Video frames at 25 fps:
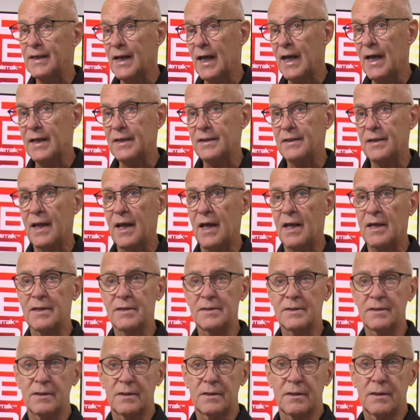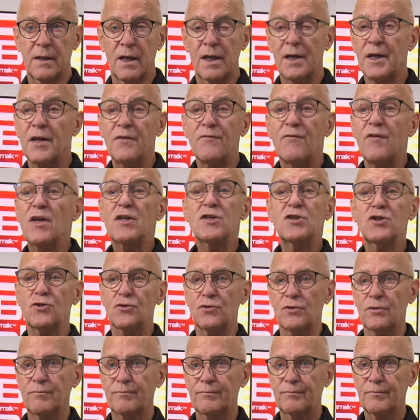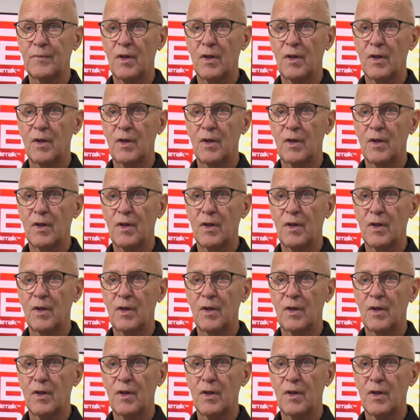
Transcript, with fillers: night as a, uh, an adventure.